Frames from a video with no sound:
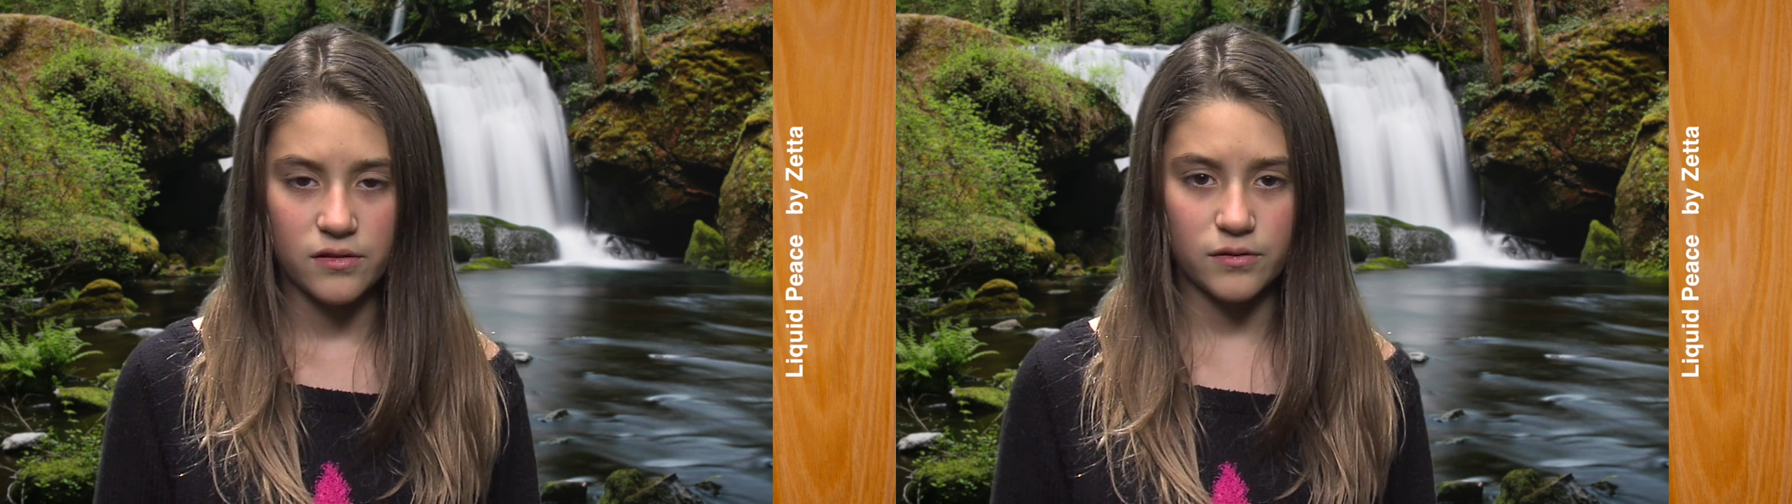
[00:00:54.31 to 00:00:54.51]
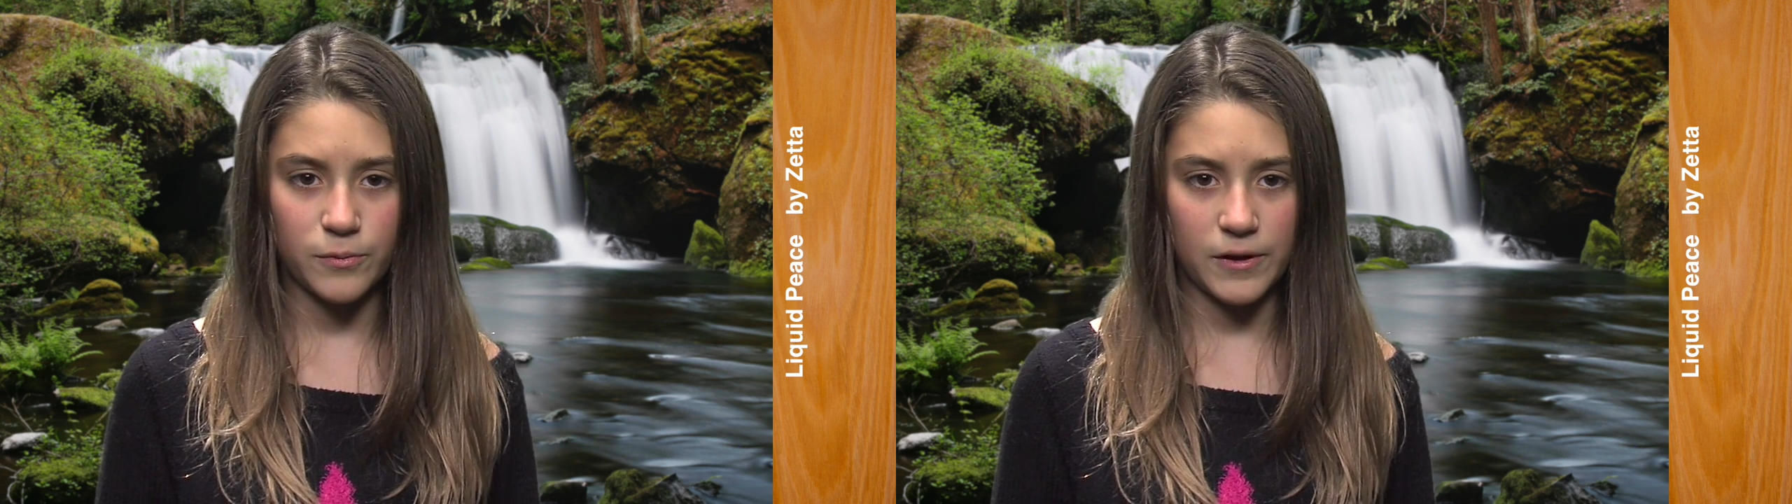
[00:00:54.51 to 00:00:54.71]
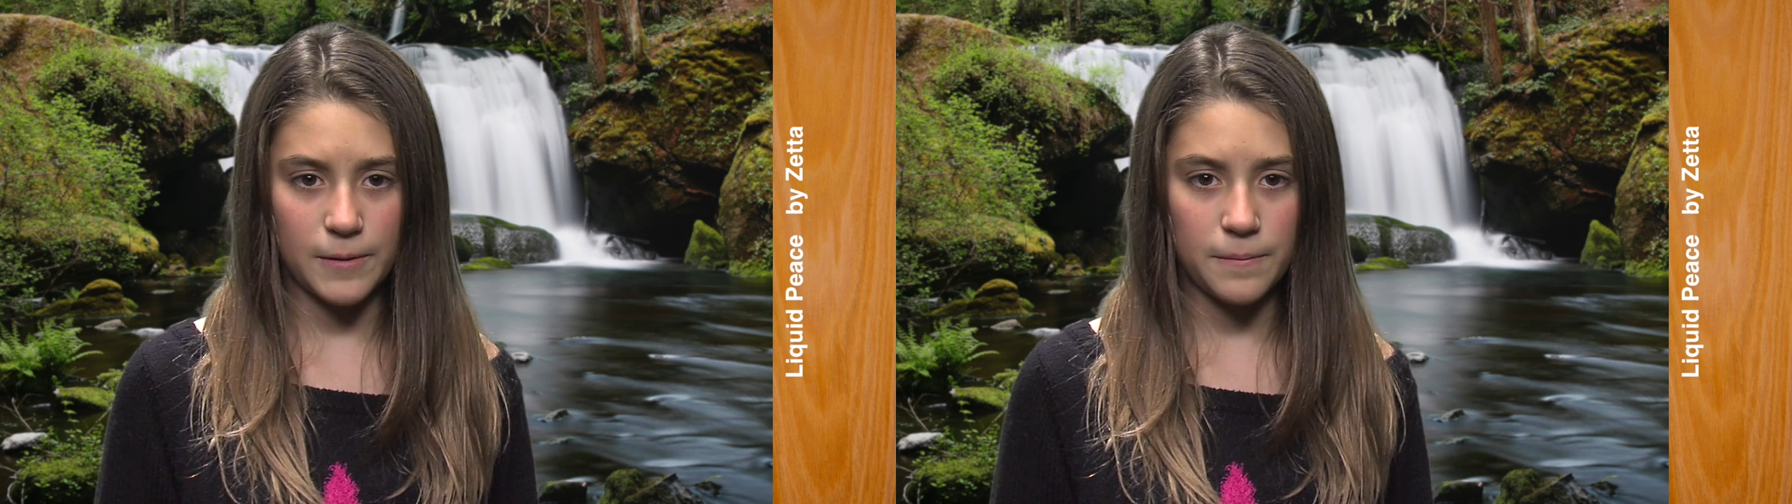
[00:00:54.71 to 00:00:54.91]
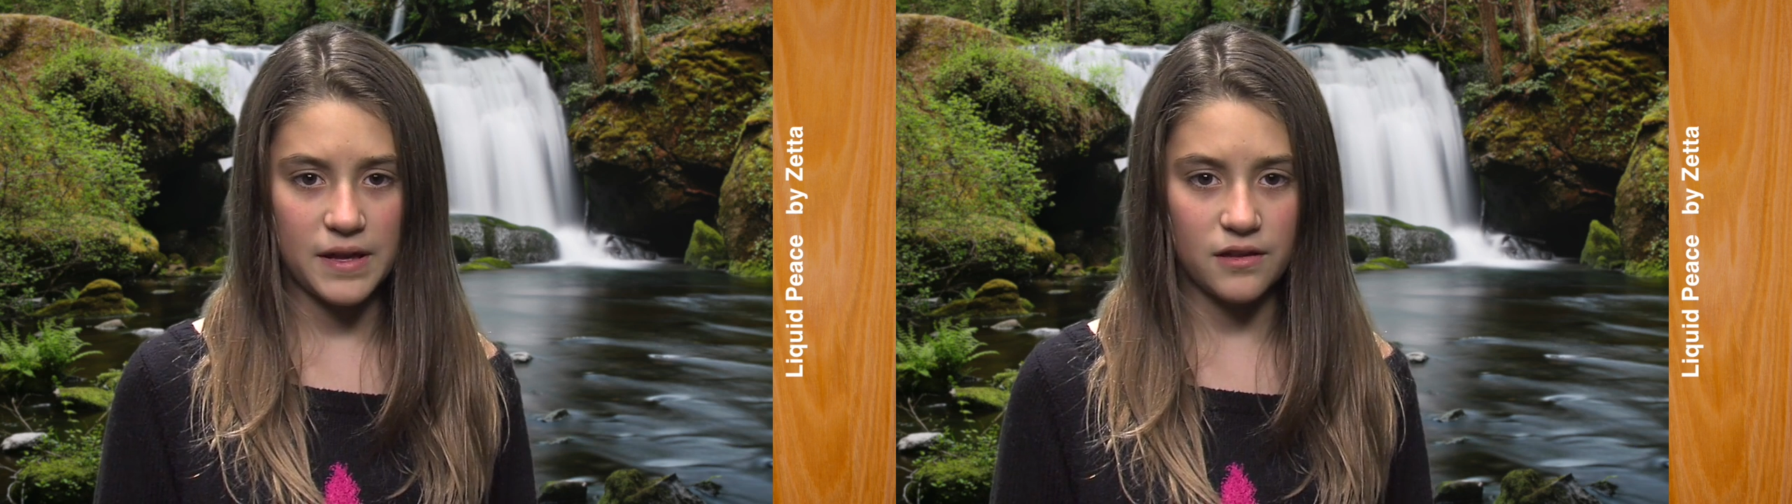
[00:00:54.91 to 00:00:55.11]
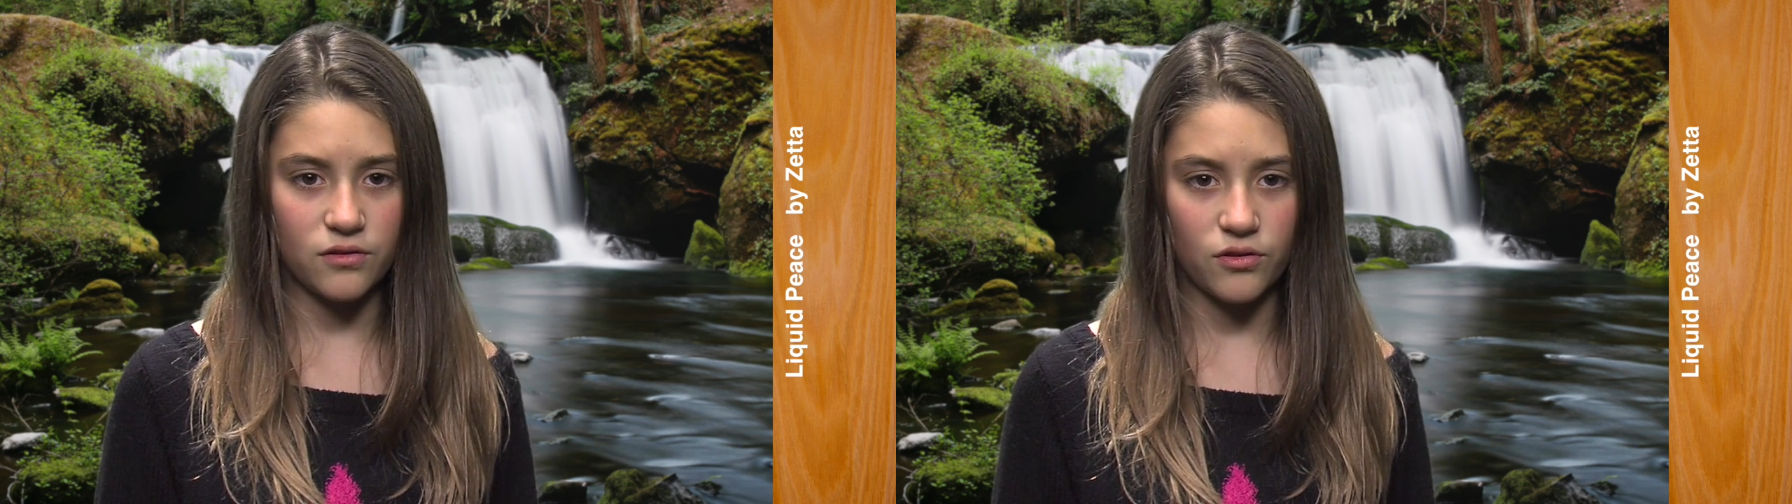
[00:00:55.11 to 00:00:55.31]
spreading
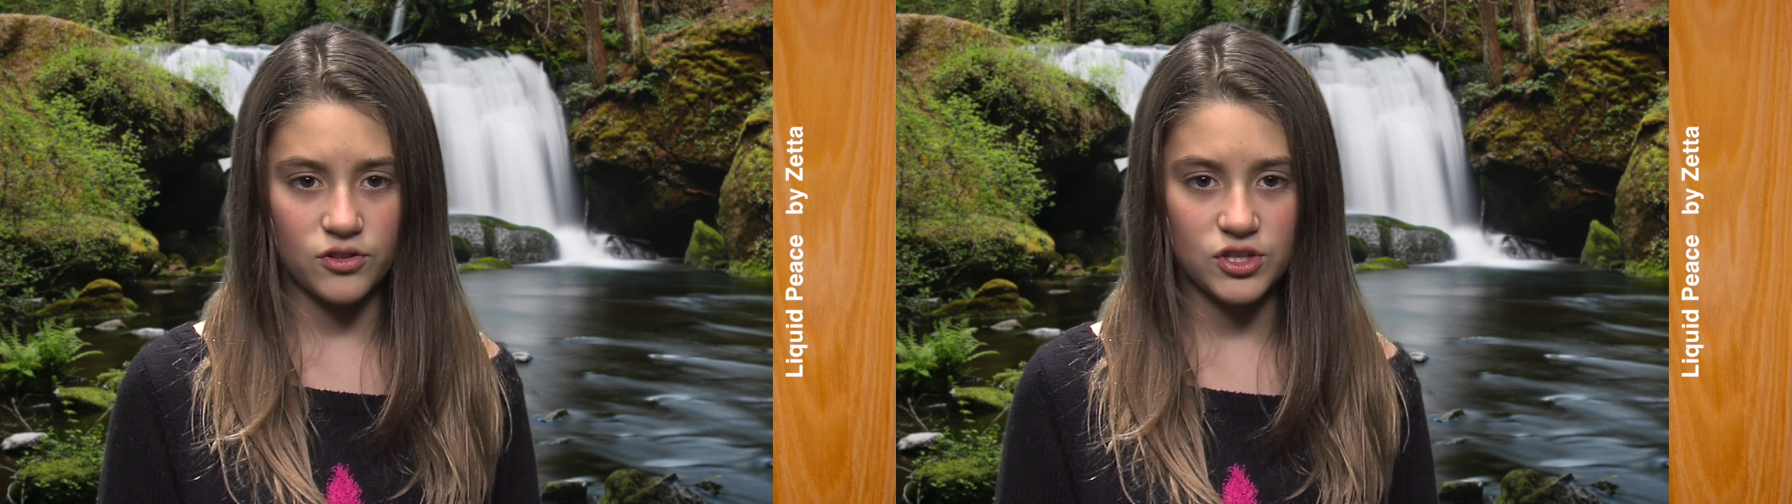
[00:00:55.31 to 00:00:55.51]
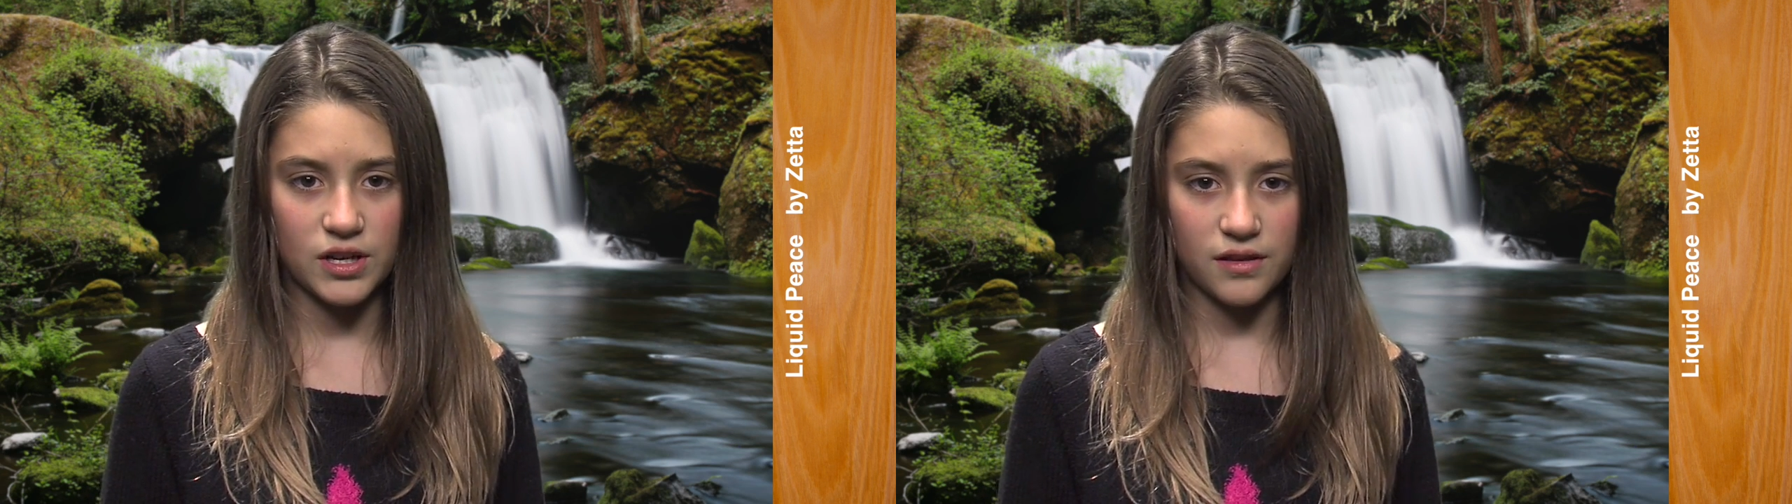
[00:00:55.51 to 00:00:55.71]
peace through shared